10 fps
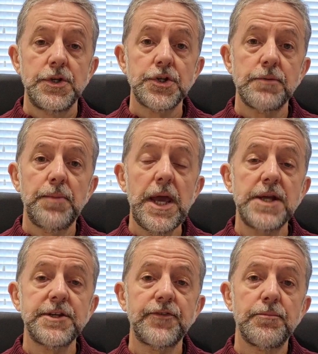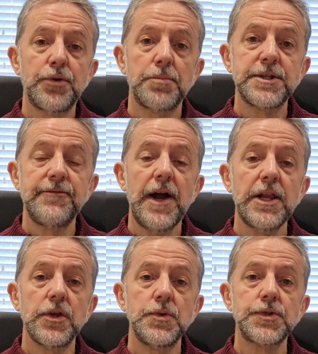To compare different property
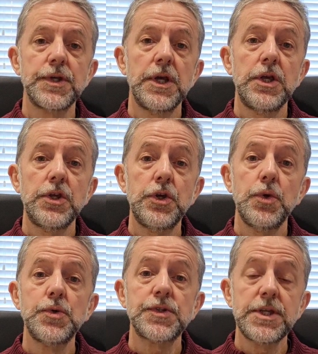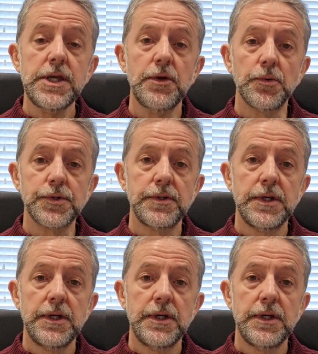values, use the yield.